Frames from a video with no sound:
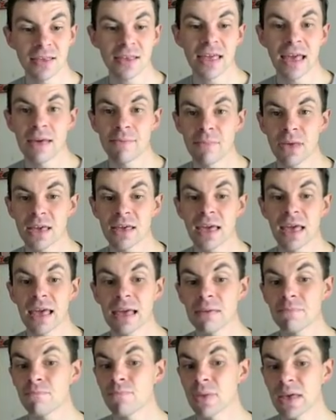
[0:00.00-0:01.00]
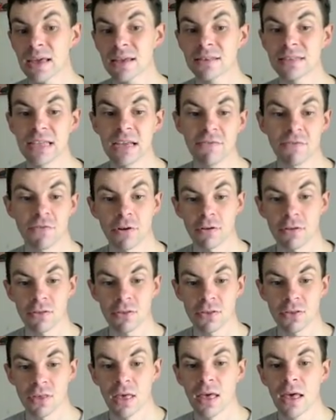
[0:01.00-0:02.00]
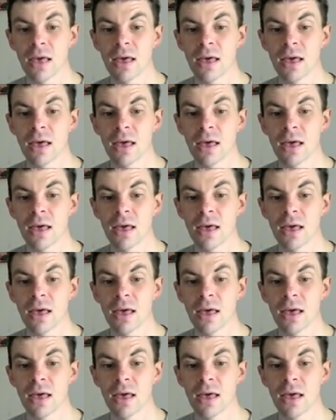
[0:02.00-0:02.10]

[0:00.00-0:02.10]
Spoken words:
It can make a big difference.